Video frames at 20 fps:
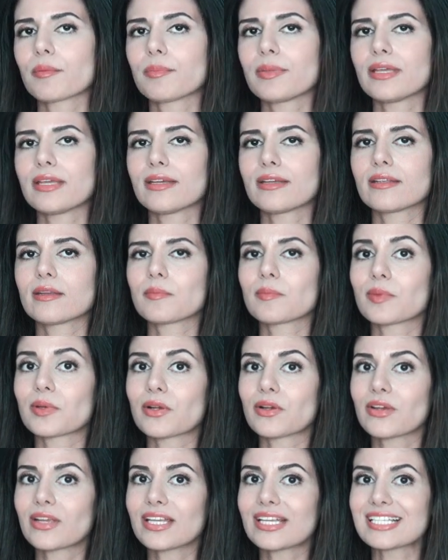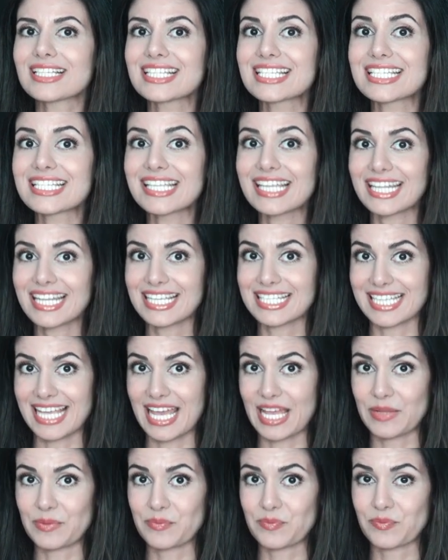be an American
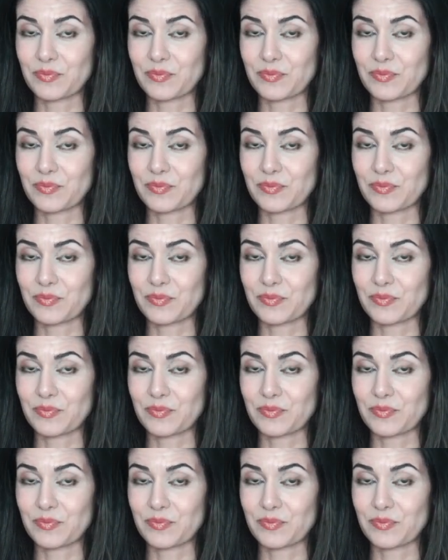citizen,